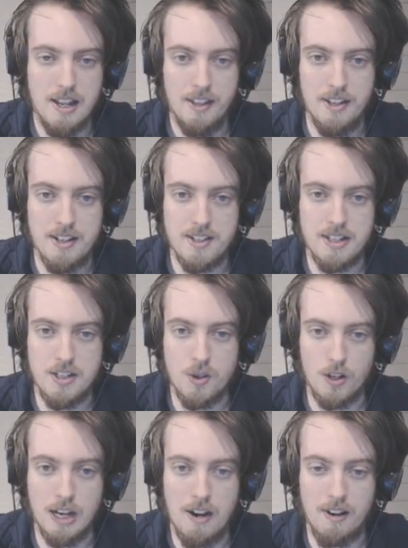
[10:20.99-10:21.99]
This is your
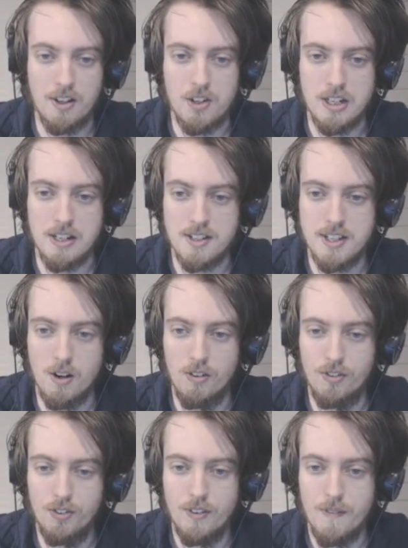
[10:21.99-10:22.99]
character sheet
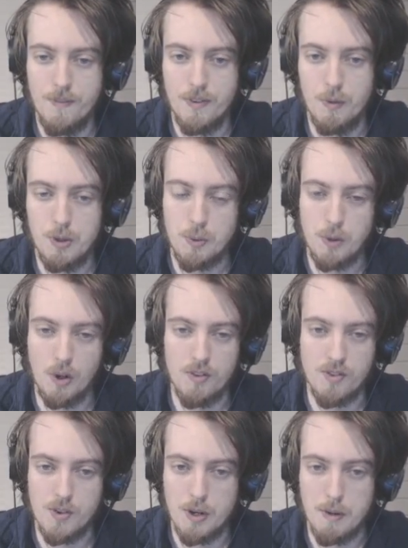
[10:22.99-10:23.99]
itself, which we'll go
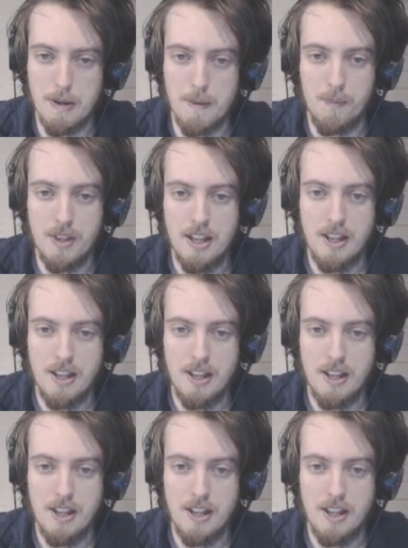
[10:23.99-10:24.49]
through in a bit.